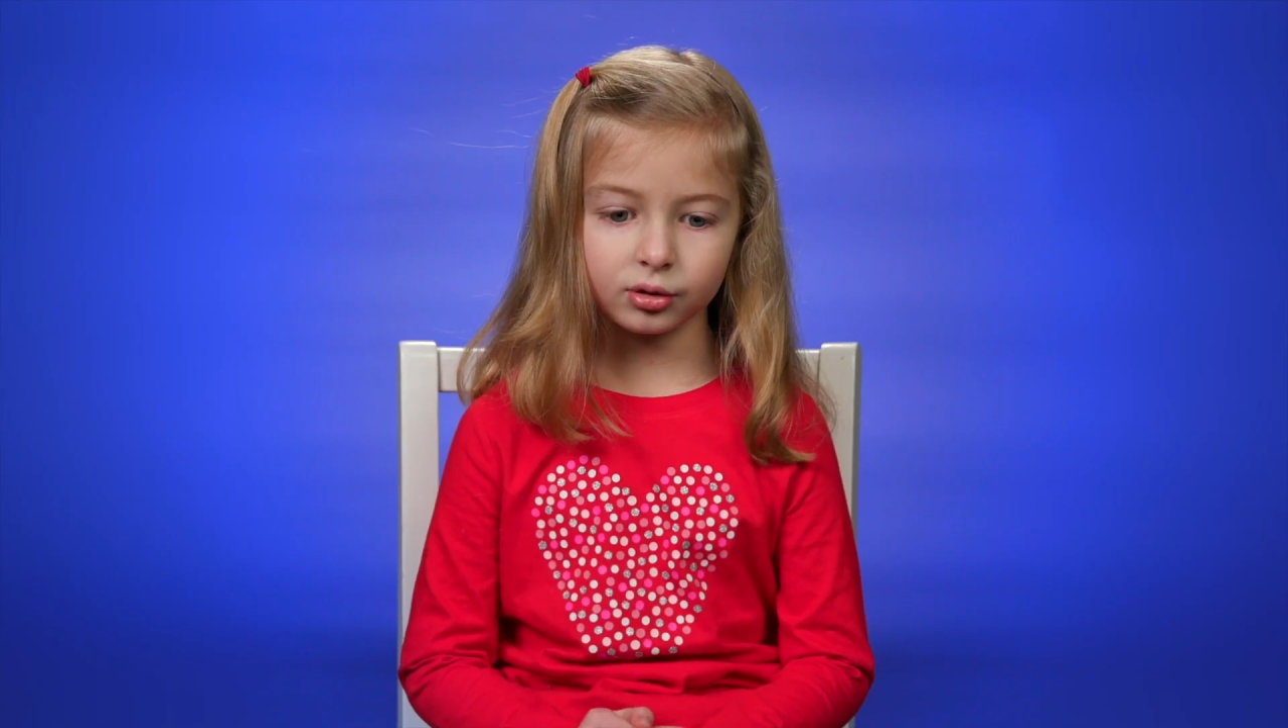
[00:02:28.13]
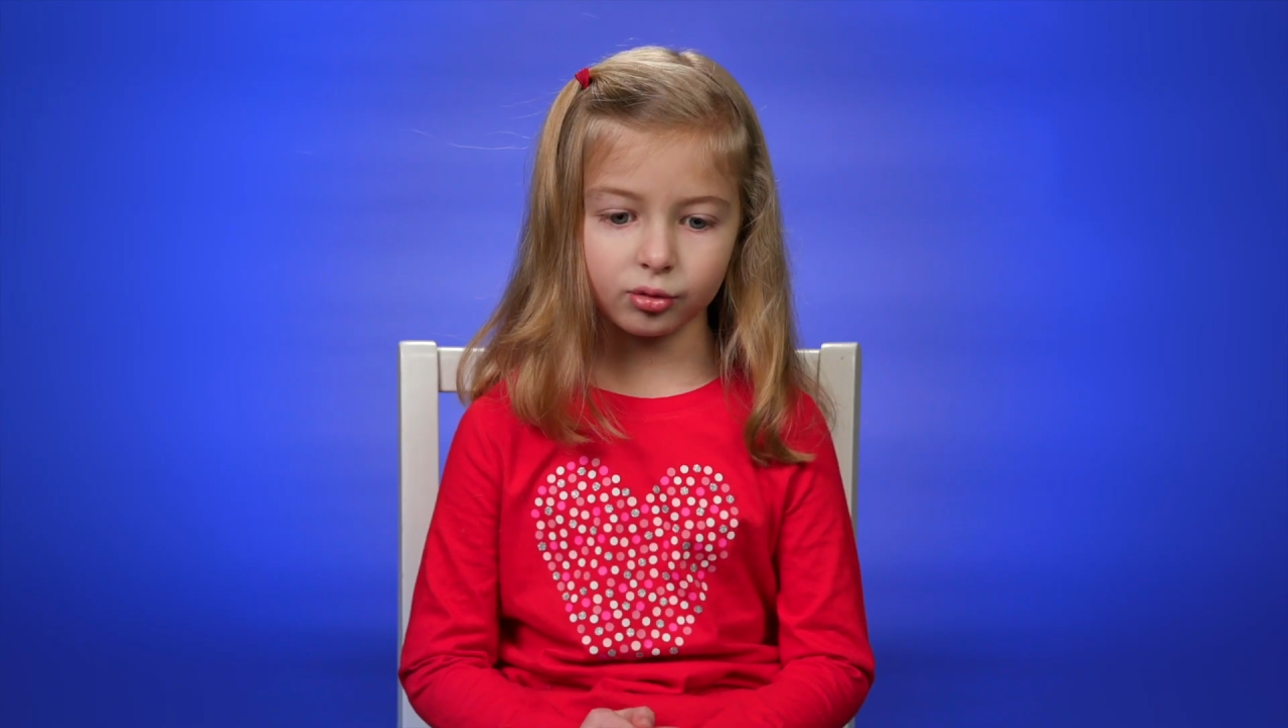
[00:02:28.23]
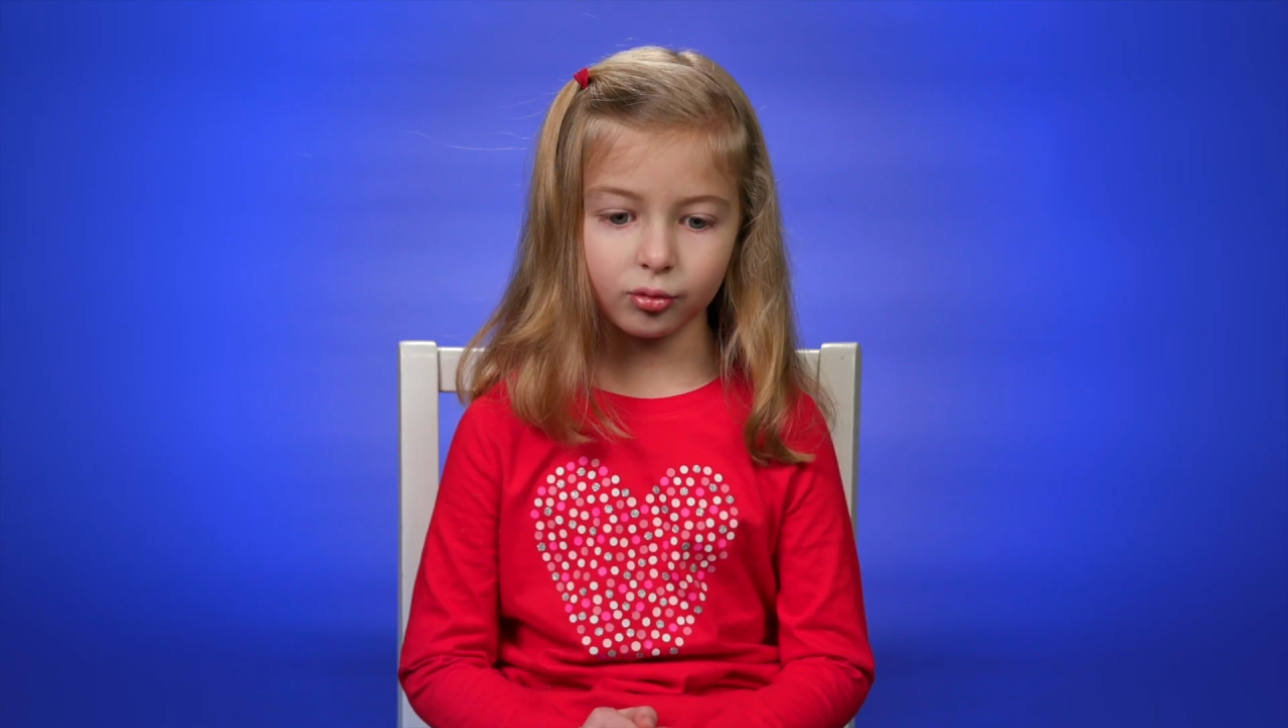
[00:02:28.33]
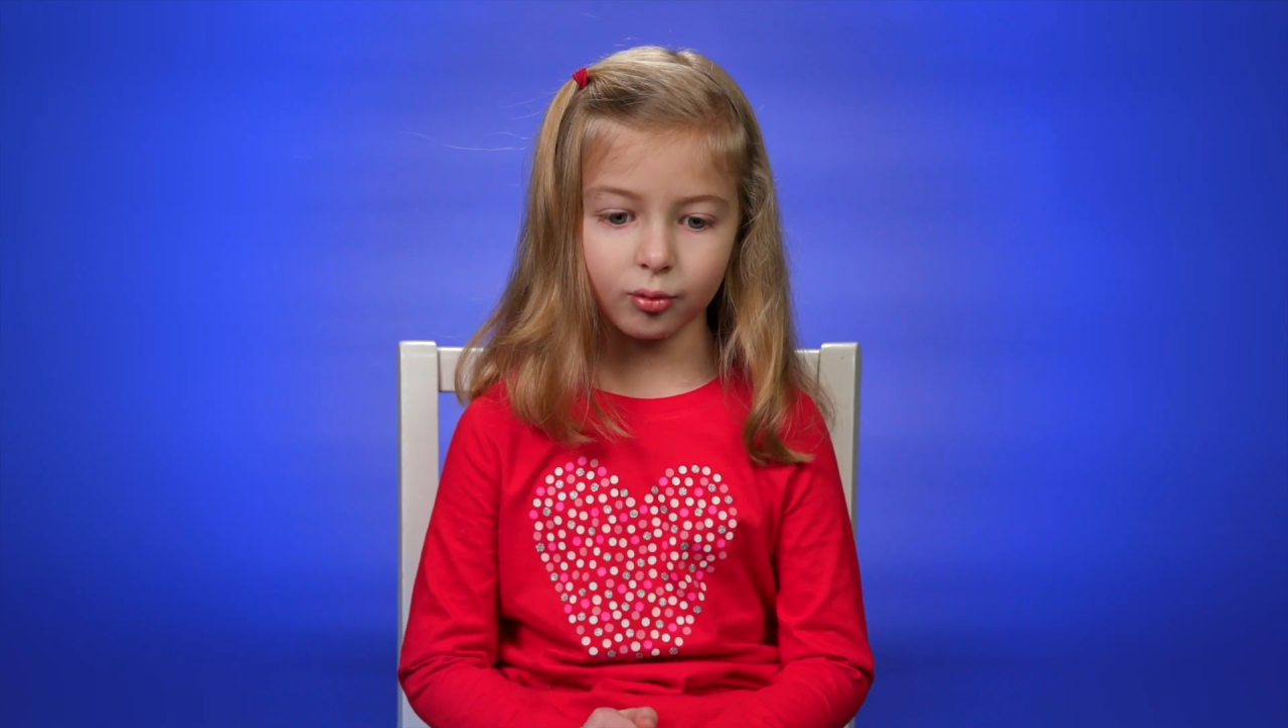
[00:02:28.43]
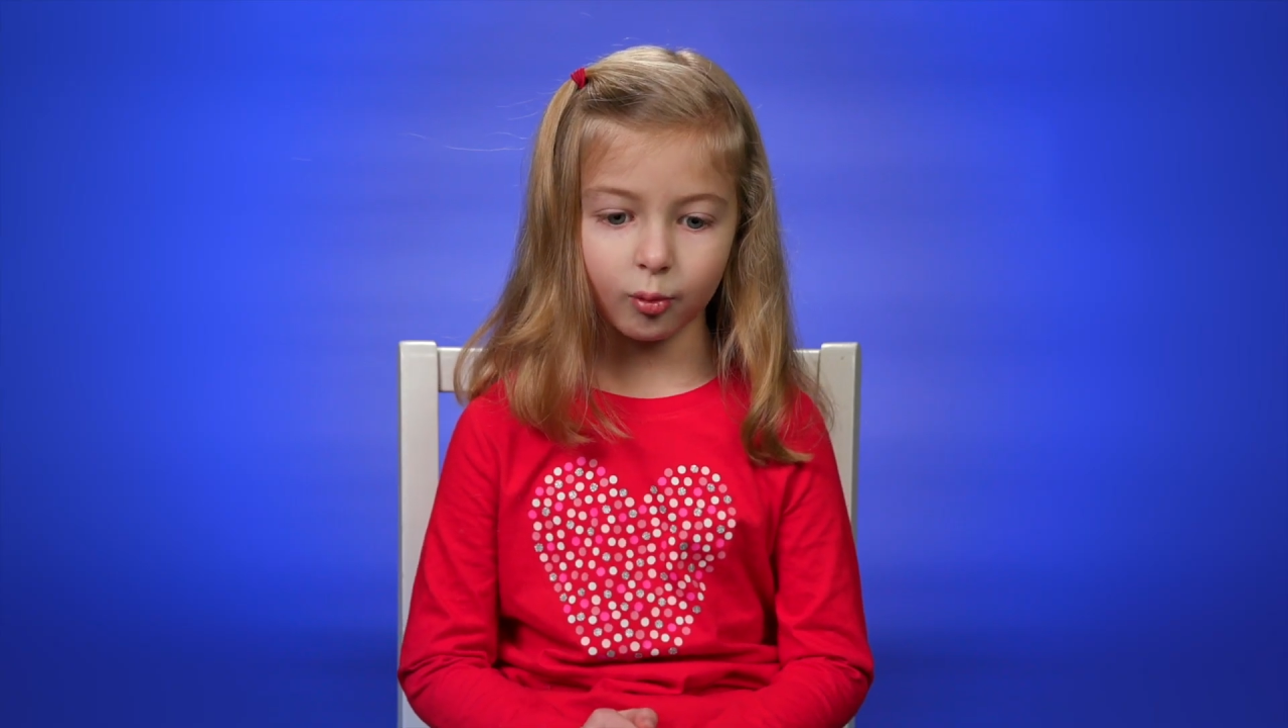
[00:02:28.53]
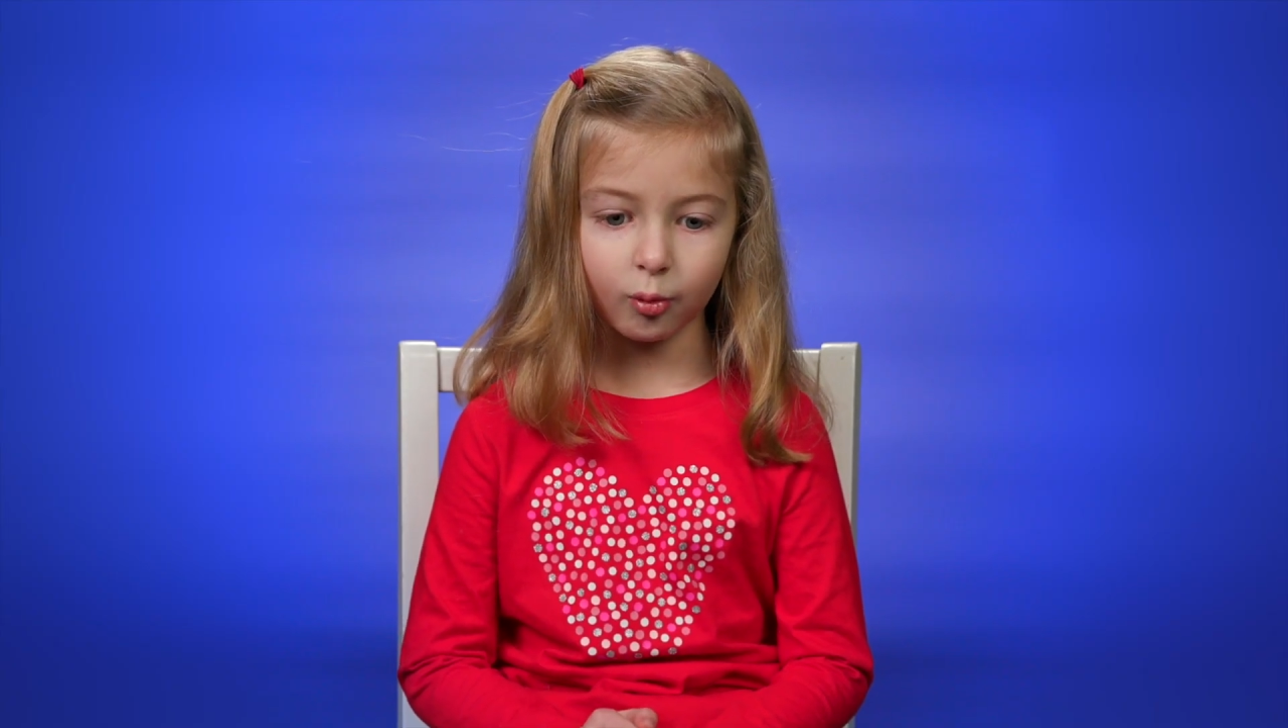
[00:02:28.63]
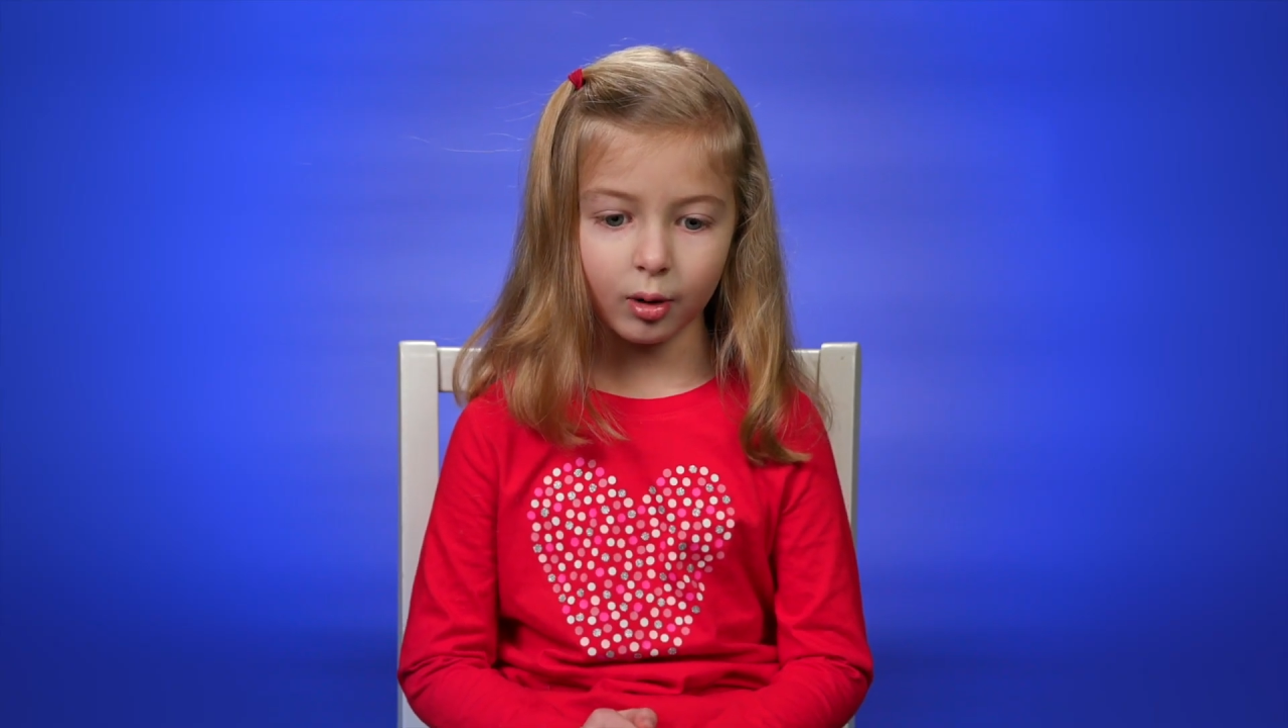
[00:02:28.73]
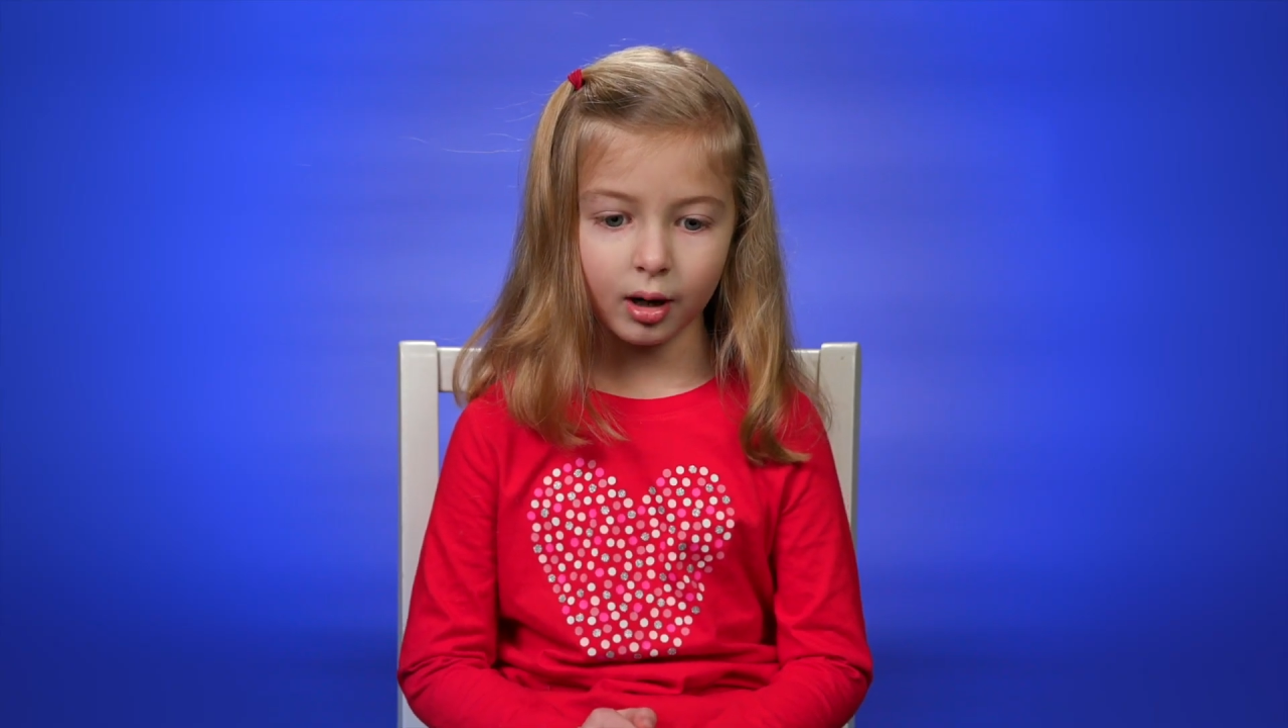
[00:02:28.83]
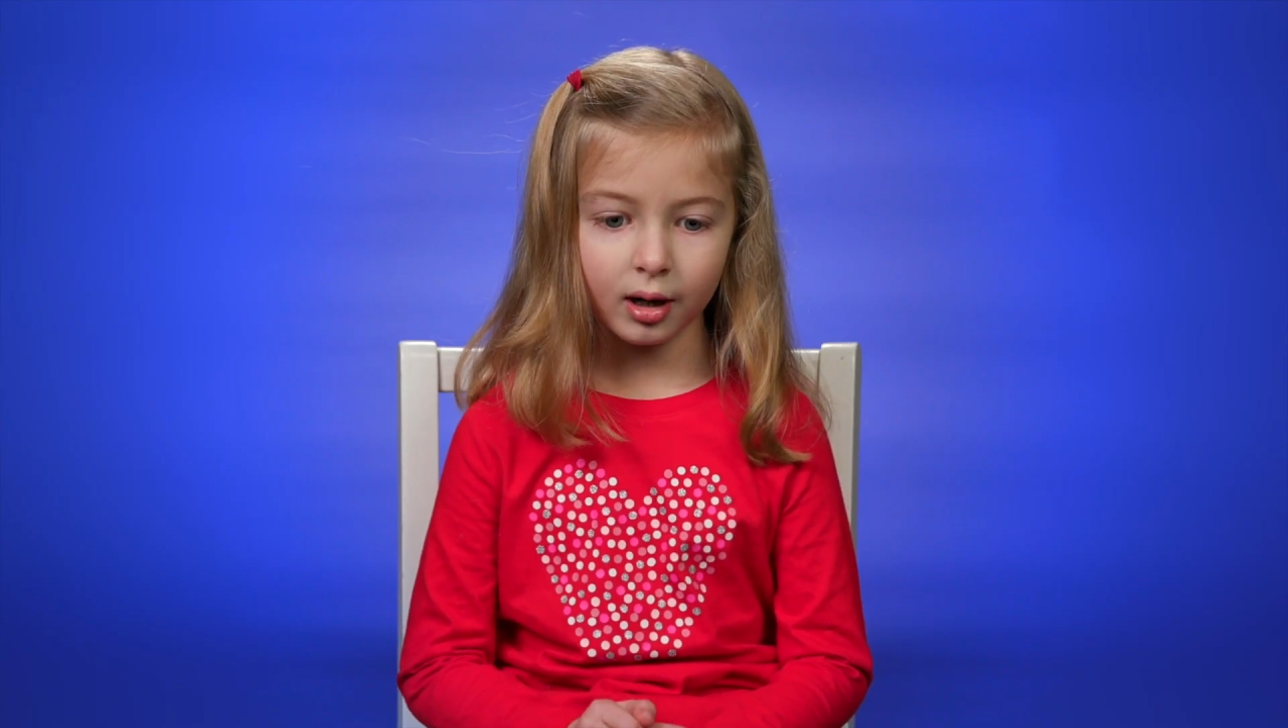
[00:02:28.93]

to